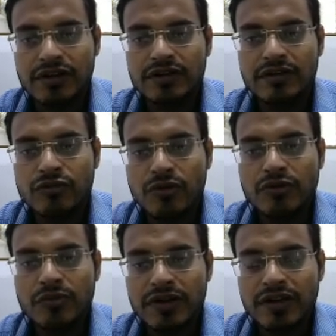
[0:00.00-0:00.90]
It will move
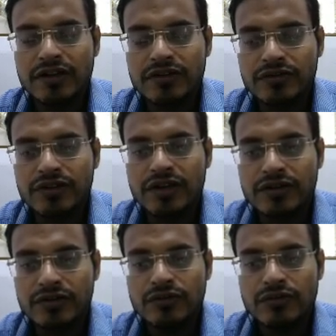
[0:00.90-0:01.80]
automatically, so there is
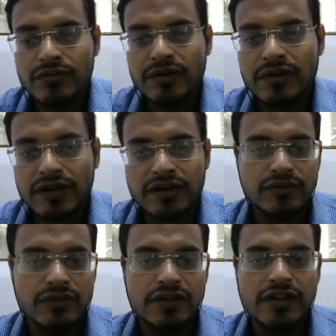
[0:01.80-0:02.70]
no manual control.